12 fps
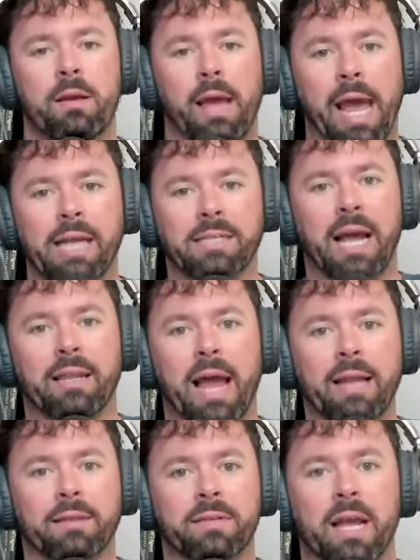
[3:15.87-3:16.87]
as I
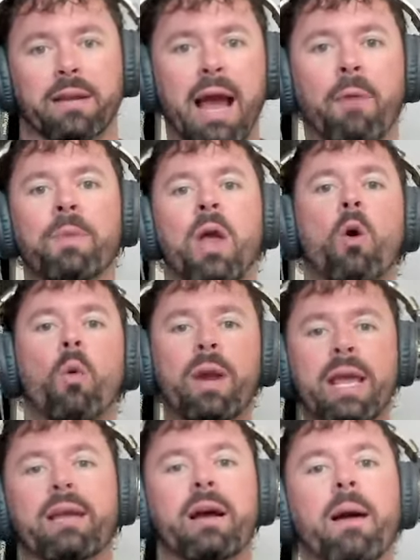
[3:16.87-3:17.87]
like to say. Now, when
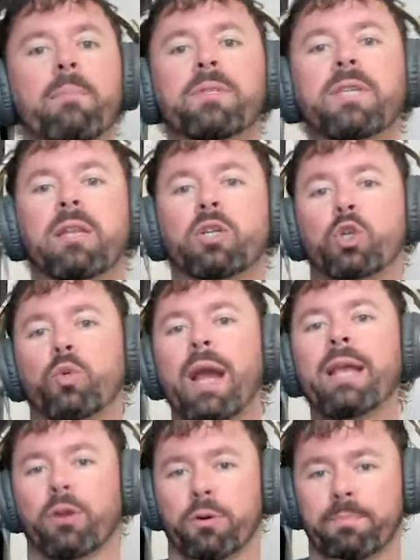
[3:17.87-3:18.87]
it comes to the
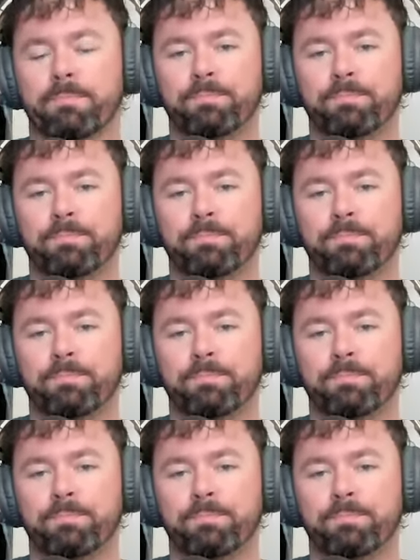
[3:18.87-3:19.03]
trailer